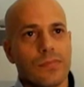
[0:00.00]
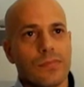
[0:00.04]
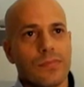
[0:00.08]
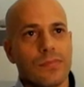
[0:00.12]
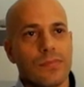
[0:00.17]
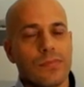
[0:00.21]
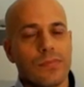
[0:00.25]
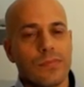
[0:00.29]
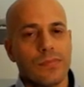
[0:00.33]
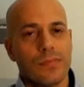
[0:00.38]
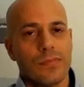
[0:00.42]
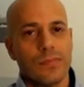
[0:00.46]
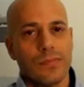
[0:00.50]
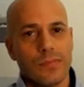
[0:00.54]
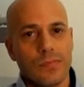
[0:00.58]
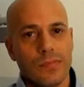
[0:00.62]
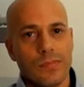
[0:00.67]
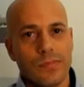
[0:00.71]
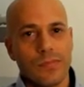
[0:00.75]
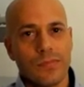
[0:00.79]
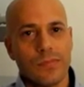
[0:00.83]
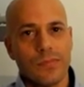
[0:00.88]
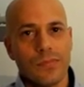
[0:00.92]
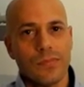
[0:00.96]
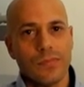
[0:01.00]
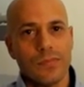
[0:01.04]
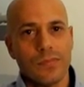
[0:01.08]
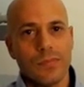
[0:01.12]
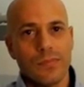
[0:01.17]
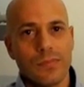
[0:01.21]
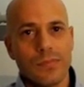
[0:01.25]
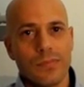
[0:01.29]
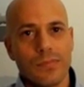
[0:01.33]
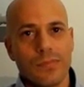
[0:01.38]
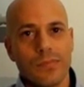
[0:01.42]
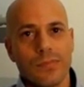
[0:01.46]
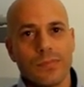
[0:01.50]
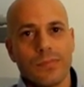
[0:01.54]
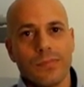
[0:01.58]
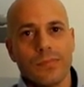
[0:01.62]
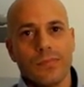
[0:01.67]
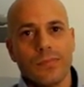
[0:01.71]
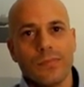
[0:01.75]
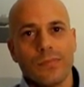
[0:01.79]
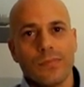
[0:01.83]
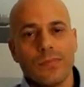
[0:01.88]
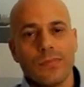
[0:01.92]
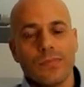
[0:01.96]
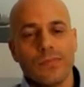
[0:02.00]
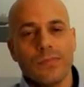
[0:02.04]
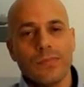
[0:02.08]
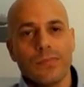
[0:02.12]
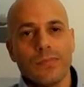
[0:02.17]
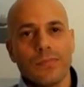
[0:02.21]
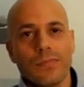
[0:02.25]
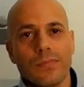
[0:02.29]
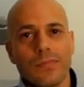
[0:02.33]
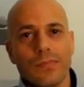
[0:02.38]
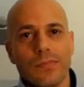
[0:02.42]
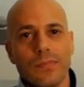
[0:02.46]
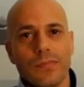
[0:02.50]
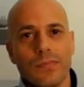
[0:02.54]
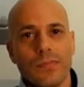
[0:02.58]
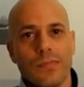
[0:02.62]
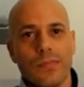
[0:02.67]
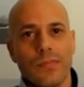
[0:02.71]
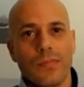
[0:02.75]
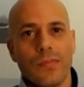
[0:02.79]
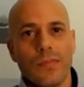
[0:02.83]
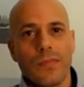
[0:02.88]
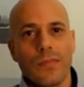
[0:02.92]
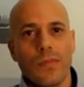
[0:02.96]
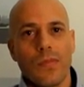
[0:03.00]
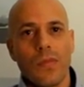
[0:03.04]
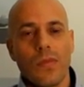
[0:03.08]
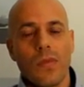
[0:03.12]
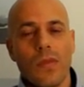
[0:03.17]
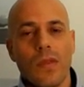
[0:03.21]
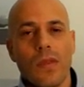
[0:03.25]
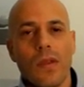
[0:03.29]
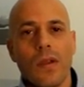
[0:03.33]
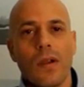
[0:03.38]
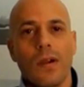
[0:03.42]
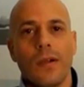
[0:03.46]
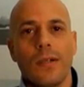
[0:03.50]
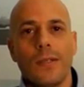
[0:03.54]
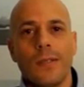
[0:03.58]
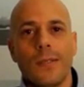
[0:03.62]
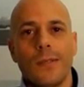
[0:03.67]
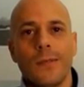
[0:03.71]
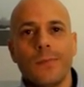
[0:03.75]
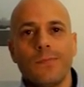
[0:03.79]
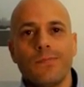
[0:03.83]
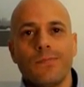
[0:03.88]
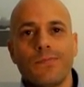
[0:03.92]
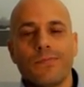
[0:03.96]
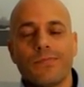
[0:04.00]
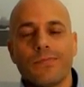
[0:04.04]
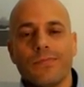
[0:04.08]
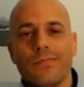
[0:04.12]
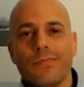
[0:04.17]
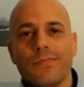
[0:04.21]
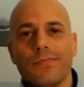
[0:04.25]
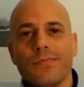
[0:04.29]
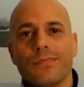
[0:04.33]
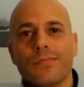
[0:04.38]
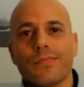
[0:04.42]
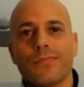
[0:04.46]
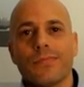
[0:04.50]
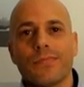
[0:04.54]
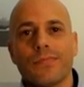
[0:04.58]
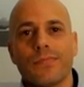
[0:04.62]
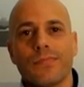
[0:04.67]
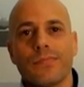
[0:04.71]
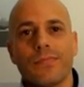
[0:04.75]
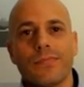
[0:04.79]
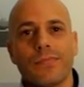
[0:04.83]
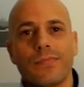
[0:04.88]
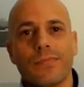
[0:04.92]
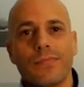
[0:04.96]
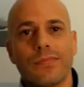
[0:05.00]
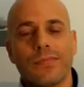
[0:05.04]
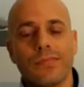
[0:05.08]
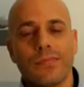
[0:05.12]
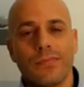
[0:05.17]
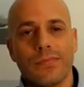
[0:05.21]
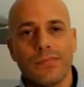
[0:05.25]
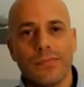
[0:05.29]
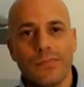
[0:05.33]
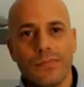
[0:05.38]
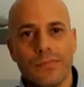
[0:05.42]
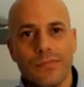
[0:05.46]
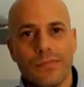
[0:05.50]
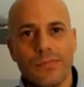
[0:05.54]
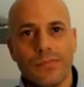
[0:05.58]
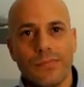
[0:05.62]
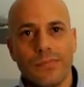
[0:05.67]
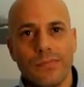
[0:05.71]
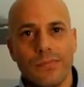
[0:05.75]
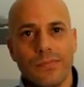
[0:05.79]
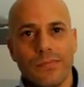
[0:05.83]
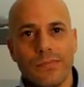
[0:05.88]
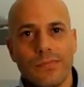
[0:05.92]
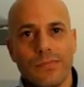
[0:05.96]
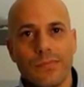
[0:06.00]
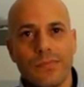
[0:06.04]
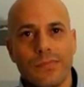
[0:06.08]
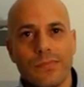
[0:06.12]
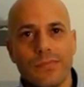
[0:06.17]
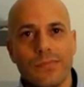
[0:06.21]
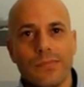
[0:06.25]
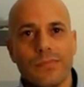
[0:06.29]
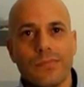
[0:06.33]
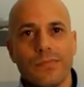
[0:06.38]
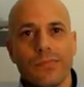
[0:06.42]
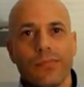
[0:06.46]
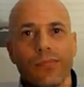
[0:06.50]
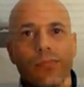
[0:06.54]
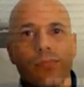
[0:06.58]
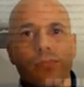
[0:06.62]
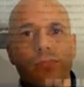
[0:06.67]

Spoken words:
(silent)